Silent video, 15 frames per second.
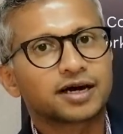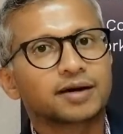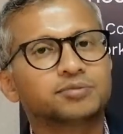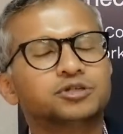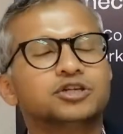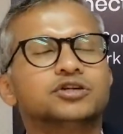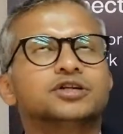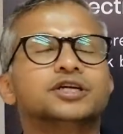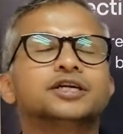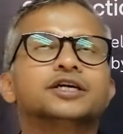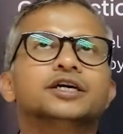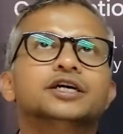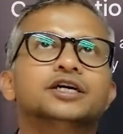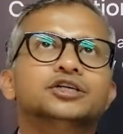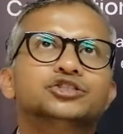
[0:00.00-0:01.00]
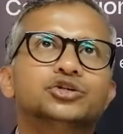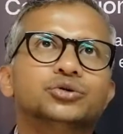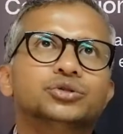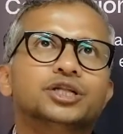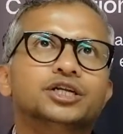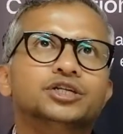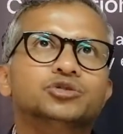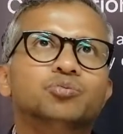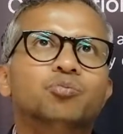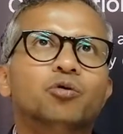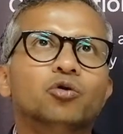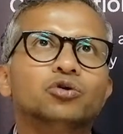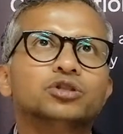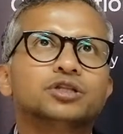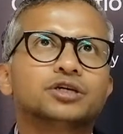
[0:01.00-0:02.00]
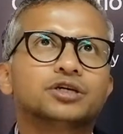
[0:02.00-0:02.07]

Absolutely. So there is both